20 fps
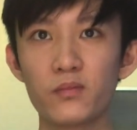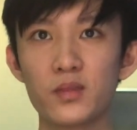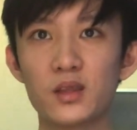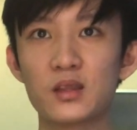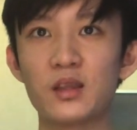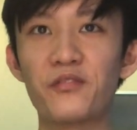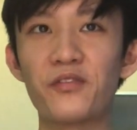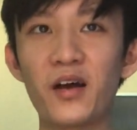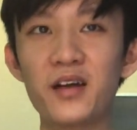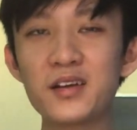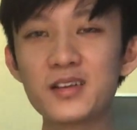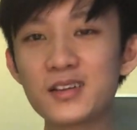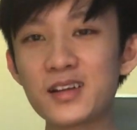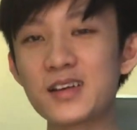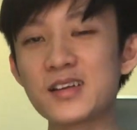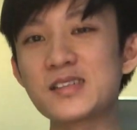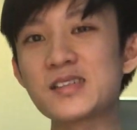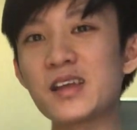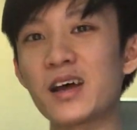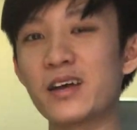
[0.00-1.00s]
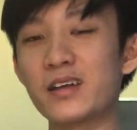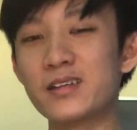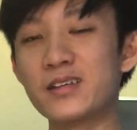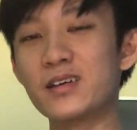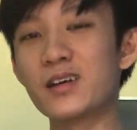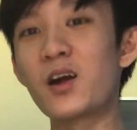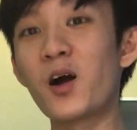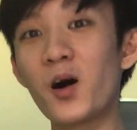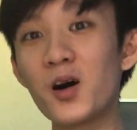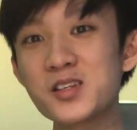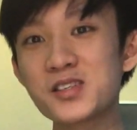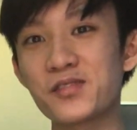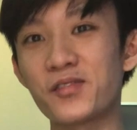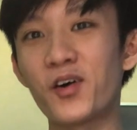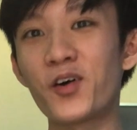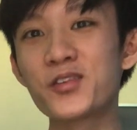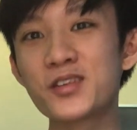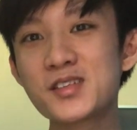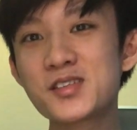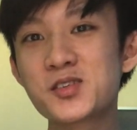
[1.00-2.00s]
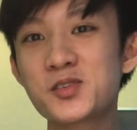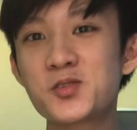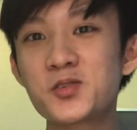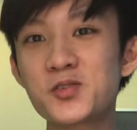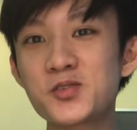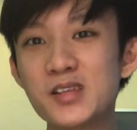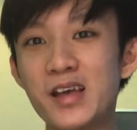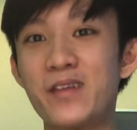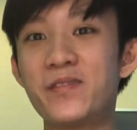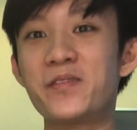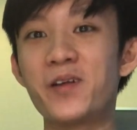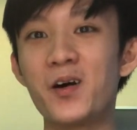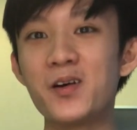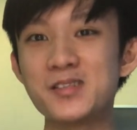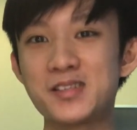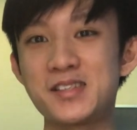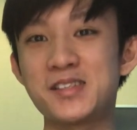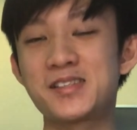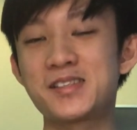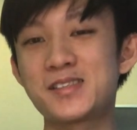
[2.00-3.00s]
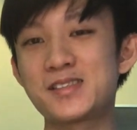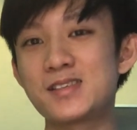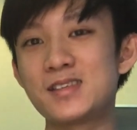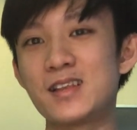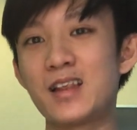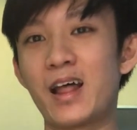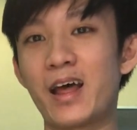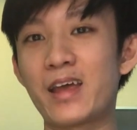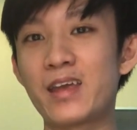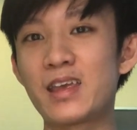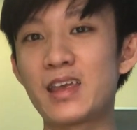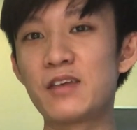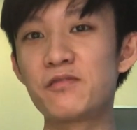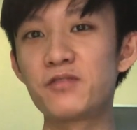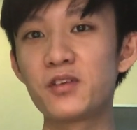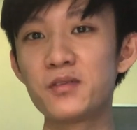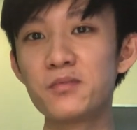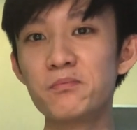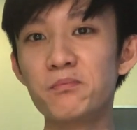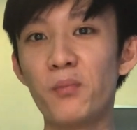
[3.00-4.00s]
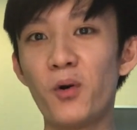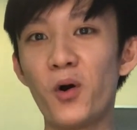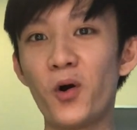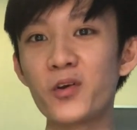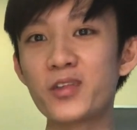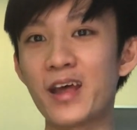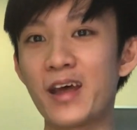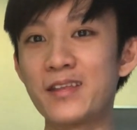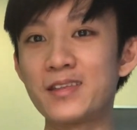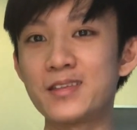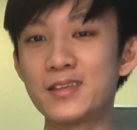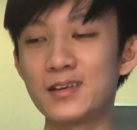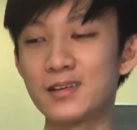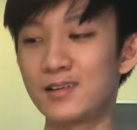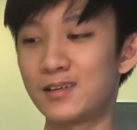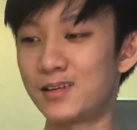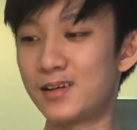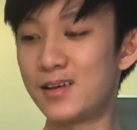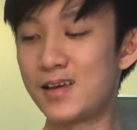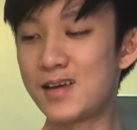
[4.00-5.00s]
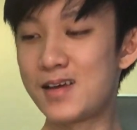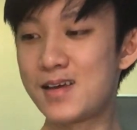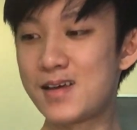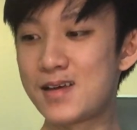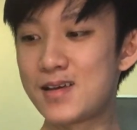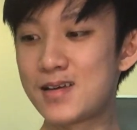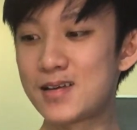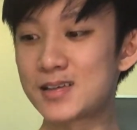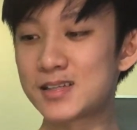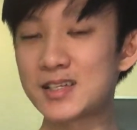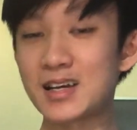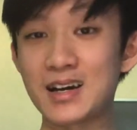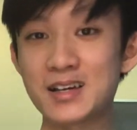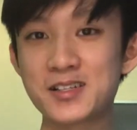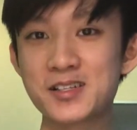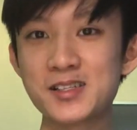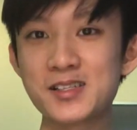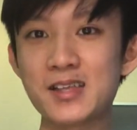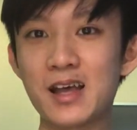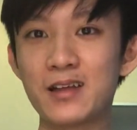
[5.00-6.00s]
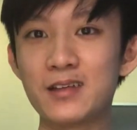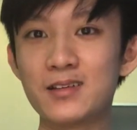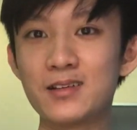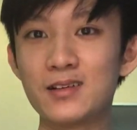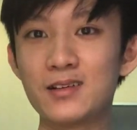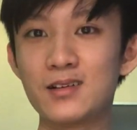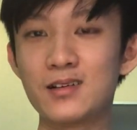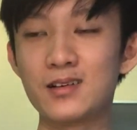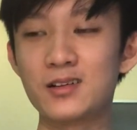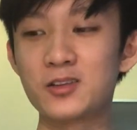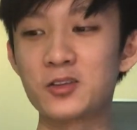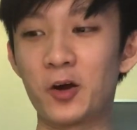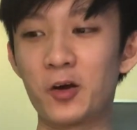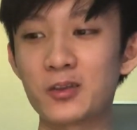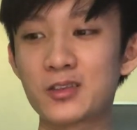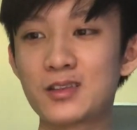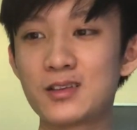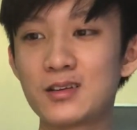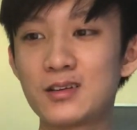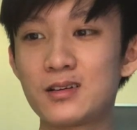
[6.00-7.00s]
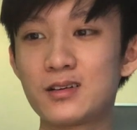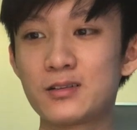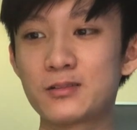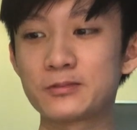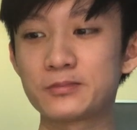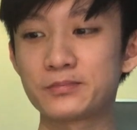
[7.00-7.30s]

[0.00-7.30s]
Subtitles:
The funny thing is like the cost of all these screws and rods, it's like even more than the charges that the doctor